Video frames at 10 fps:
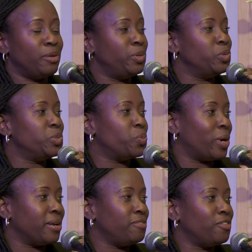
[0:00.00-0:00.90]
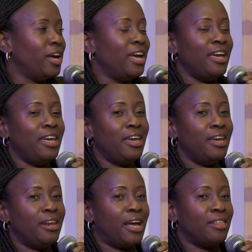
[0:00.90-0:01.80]
an abused wife,
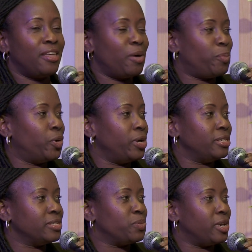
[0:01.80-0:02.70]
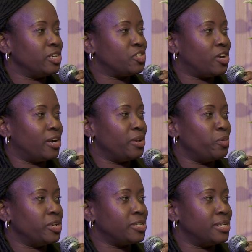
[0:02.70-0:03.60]
and at that point is when I started
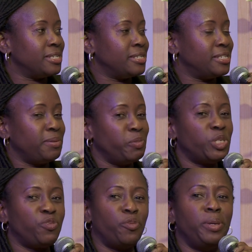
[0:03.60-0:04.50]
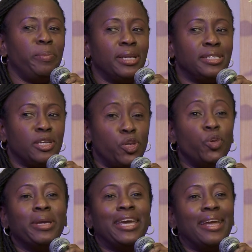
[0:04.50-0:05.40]
Renascence Entertainment, which for me meant
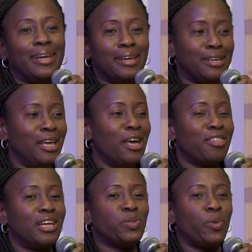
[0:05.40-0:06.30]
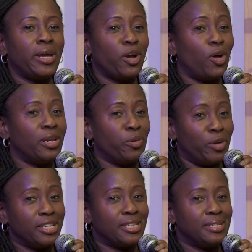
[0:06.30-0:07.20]
new beginning. That's why I call it
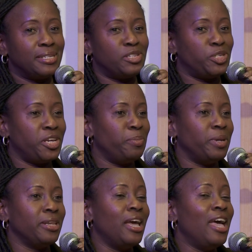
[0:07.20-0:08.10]
Renascence Entertainment.